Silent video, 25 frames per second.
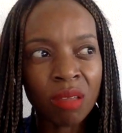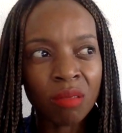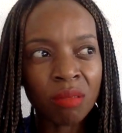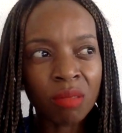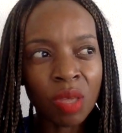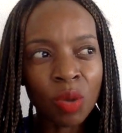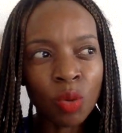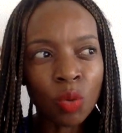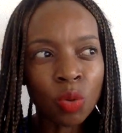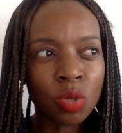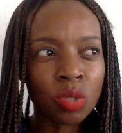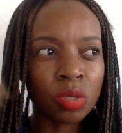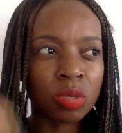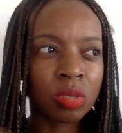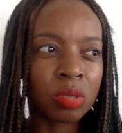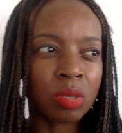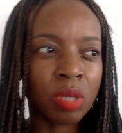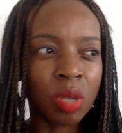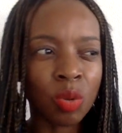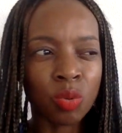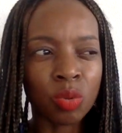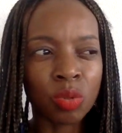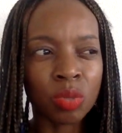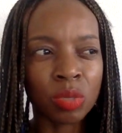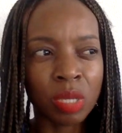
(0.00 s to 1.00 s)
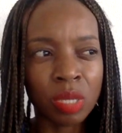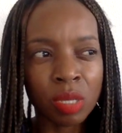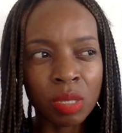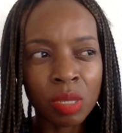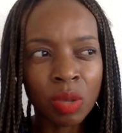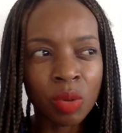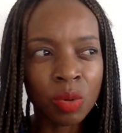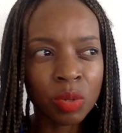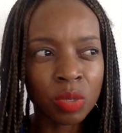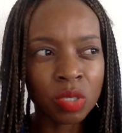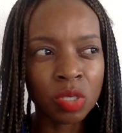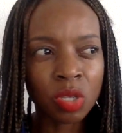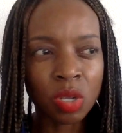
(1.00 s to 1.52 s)
there was
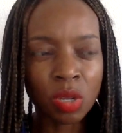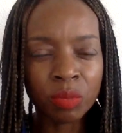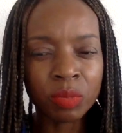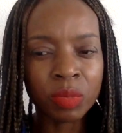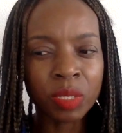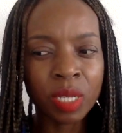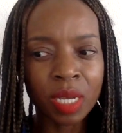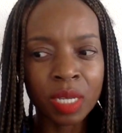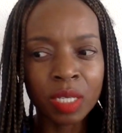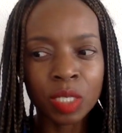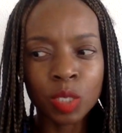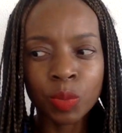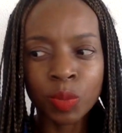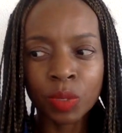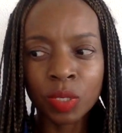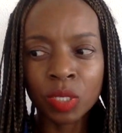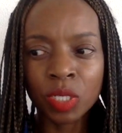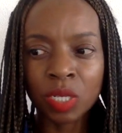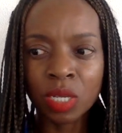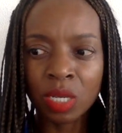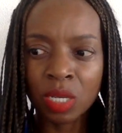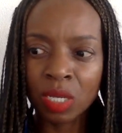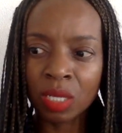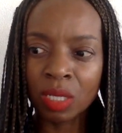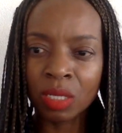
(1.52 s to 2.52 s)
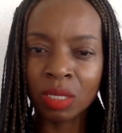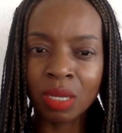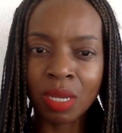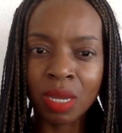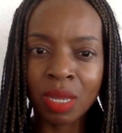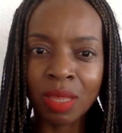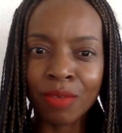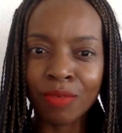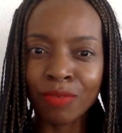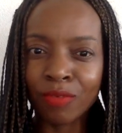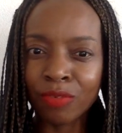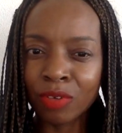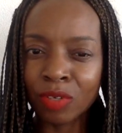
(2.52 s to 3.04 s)
some days, especially
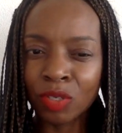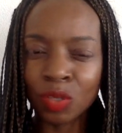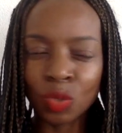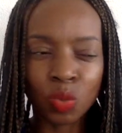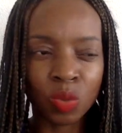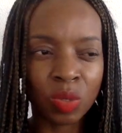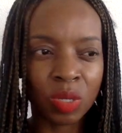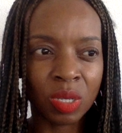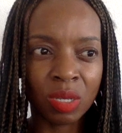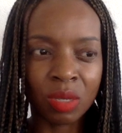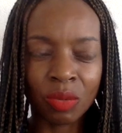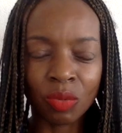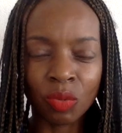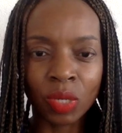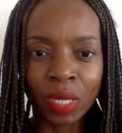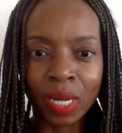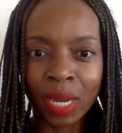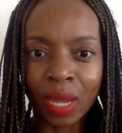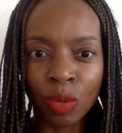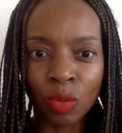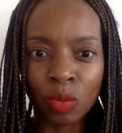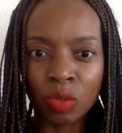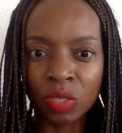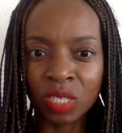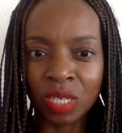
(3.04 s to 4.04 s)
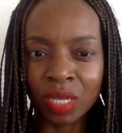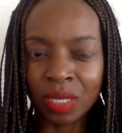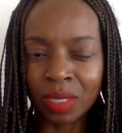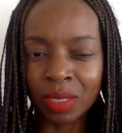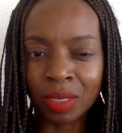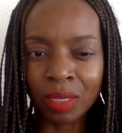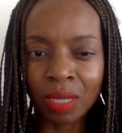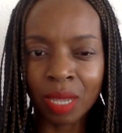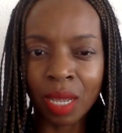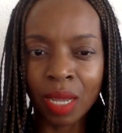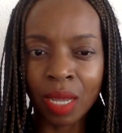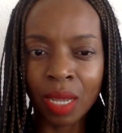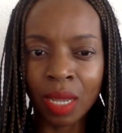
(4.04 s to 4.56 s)
the first week, where I would just
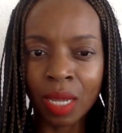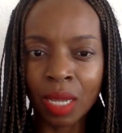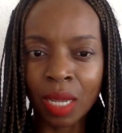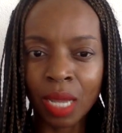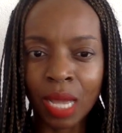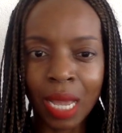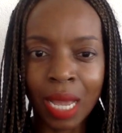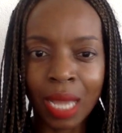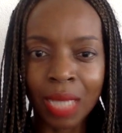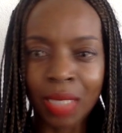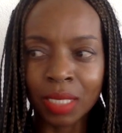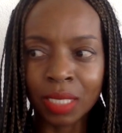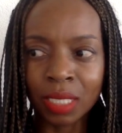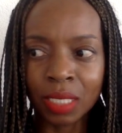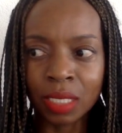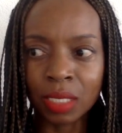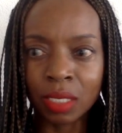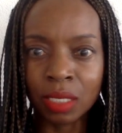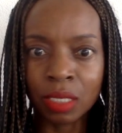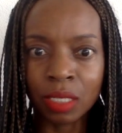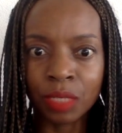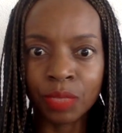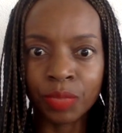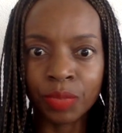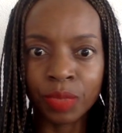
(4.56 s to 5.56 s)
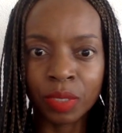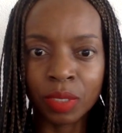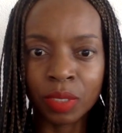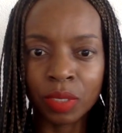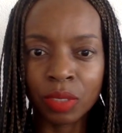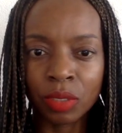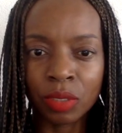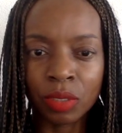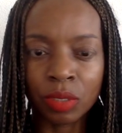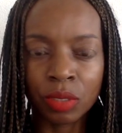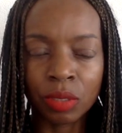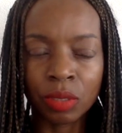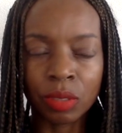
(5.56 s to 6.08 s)
I just skipped it,
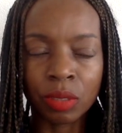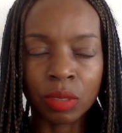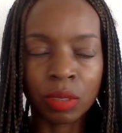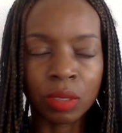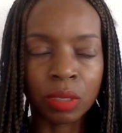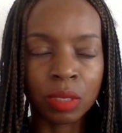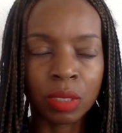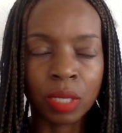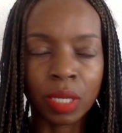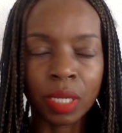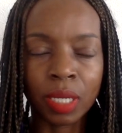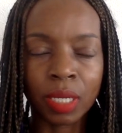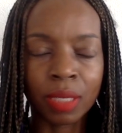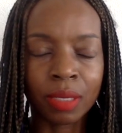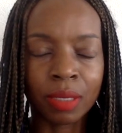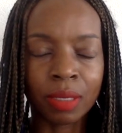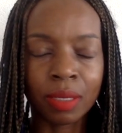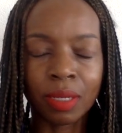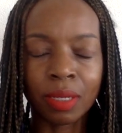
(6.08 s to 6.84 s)
because like